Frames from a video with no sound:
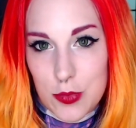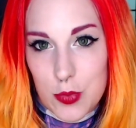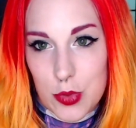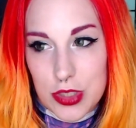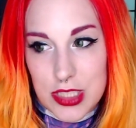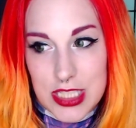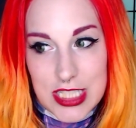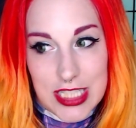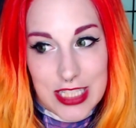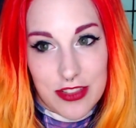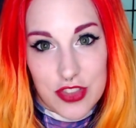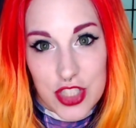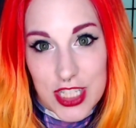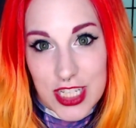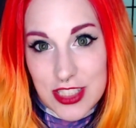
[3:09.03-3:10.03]
we'll see if
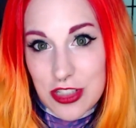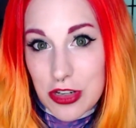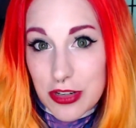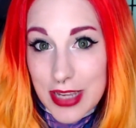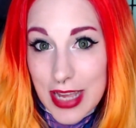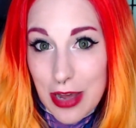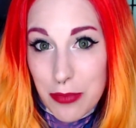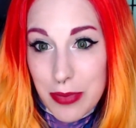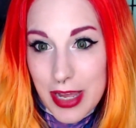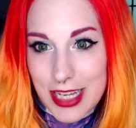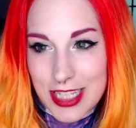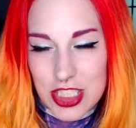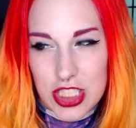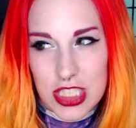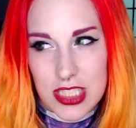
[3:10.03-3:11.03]
she gets her account back
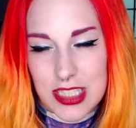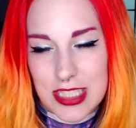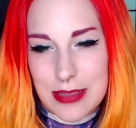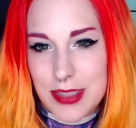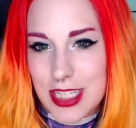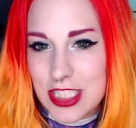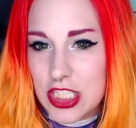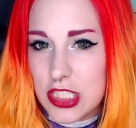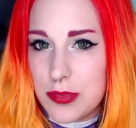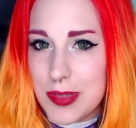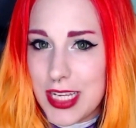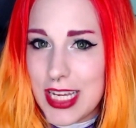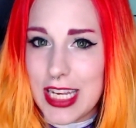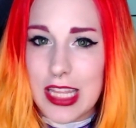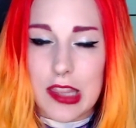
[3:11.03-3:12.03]
because she seems like she's been
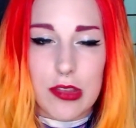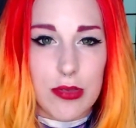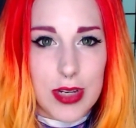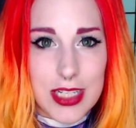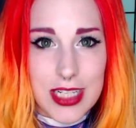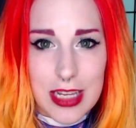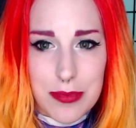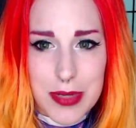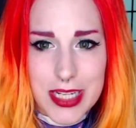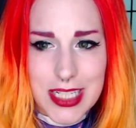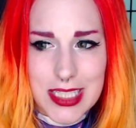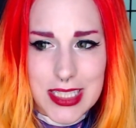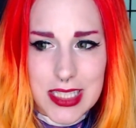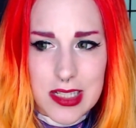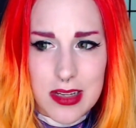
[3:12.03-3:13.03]
getting three day
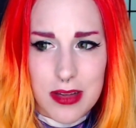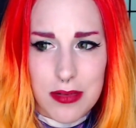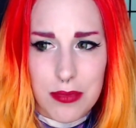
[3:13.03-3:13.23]
bans